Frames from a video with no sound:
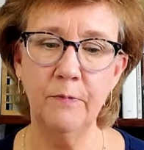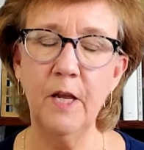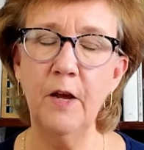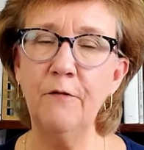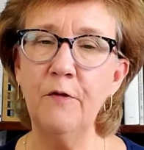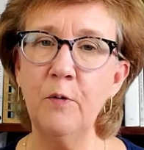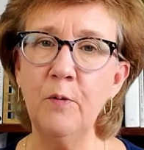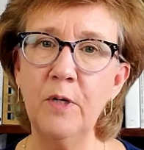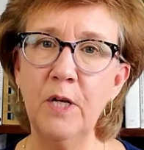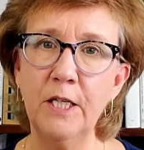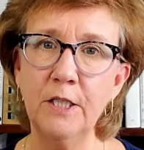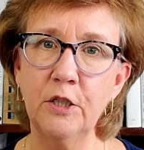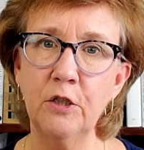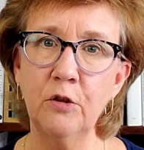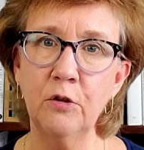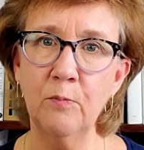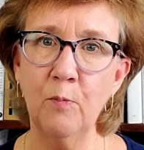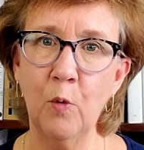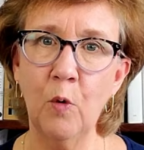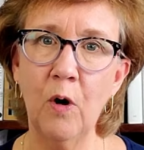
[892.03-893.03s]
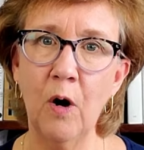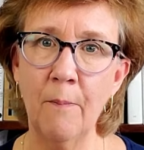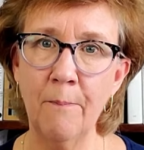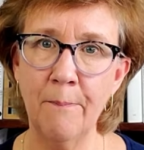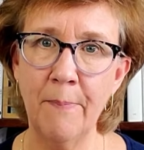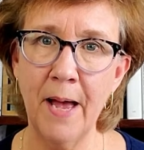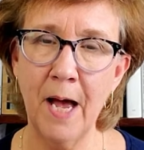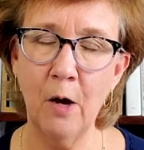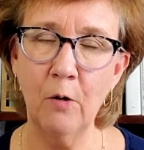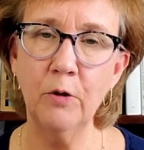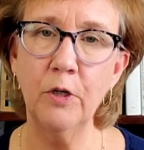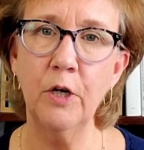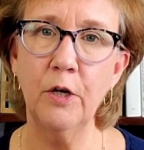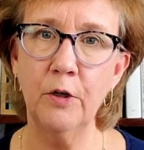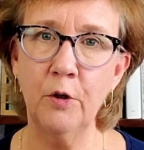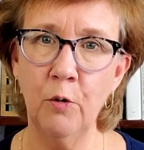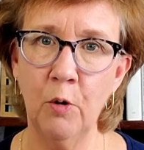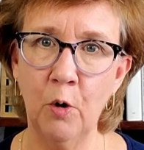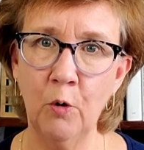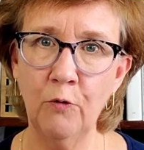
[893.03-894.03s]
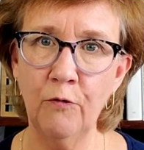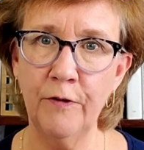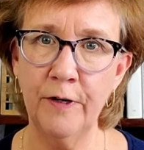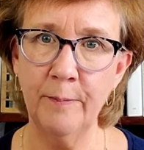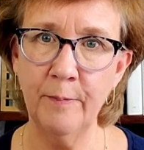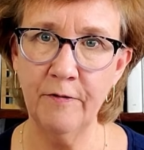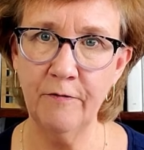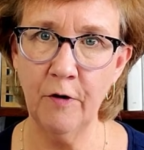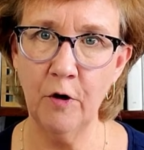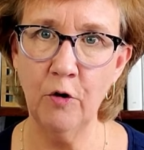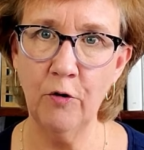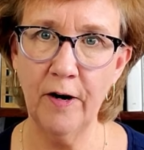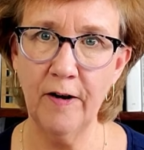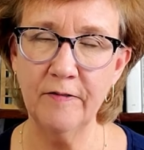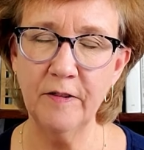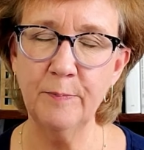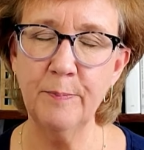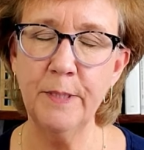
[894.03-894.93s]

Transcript: Now, if you would like to learn more about your old family photographs,